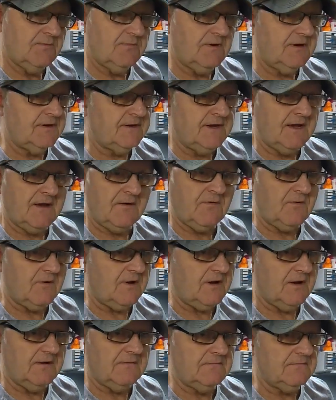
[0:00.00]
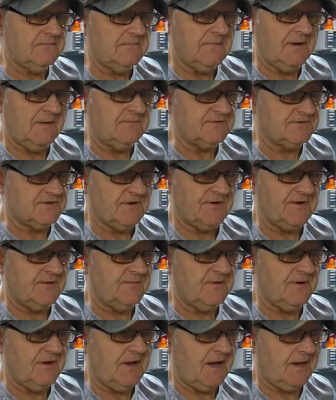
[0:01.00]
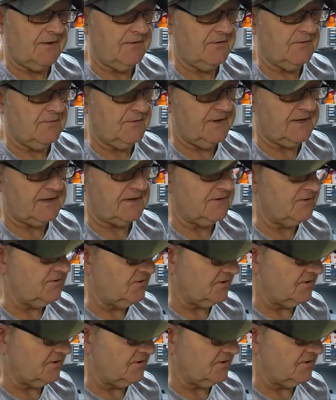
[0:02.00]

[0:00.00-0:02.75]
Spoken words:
Now I'm sorry, but I don't know where you can go